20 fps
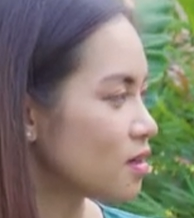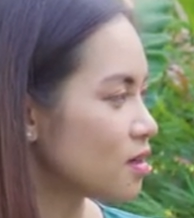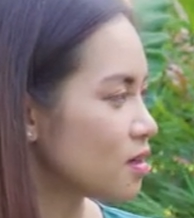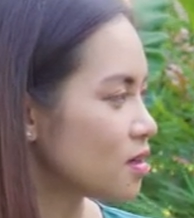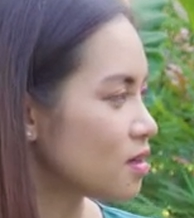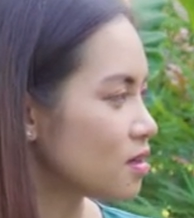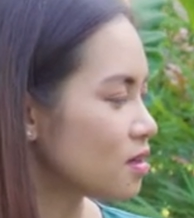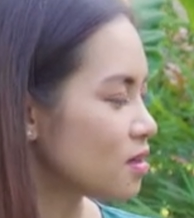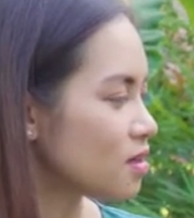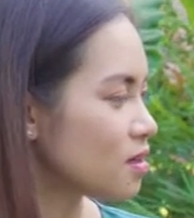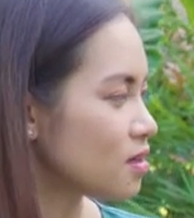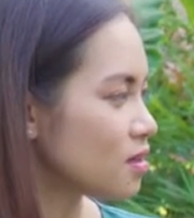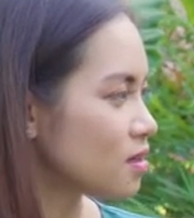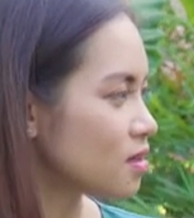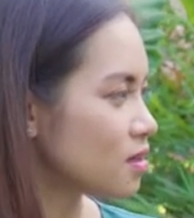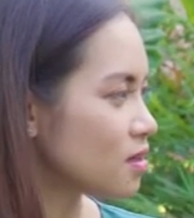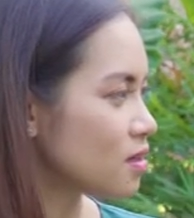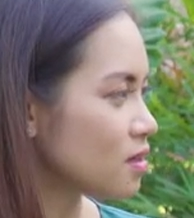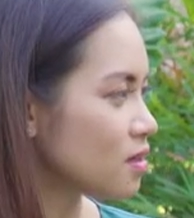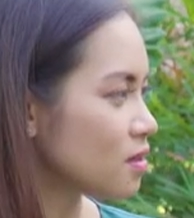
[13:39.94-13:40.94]

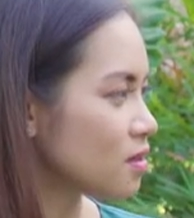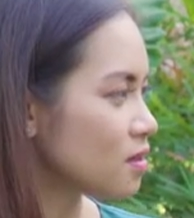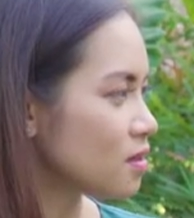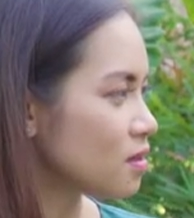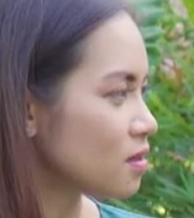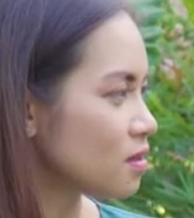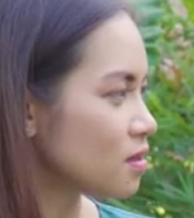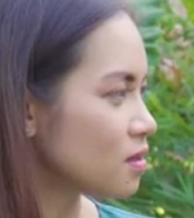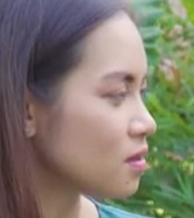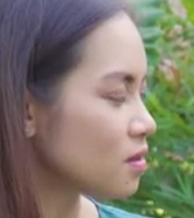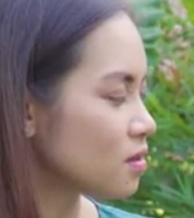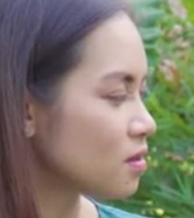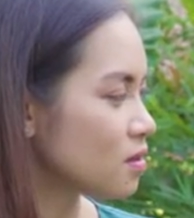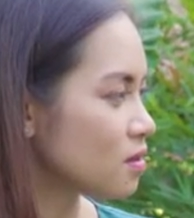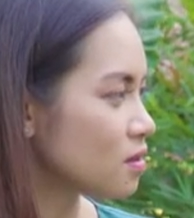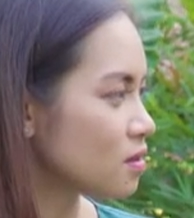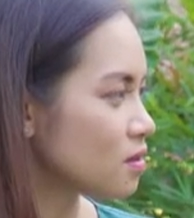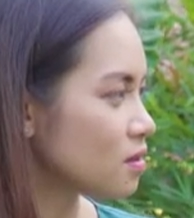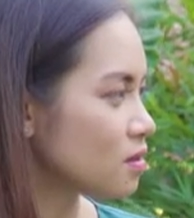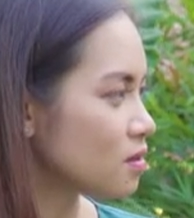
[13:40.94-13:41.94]

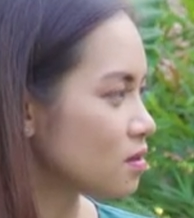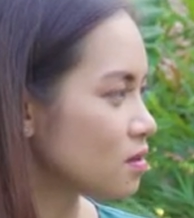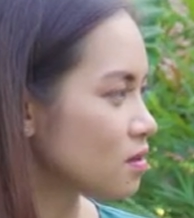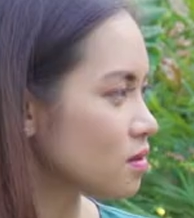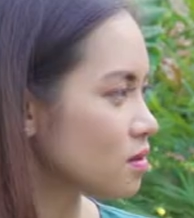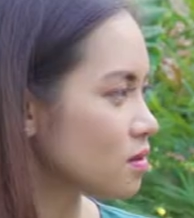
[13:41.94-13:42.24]
No words are spoken by the person on screen.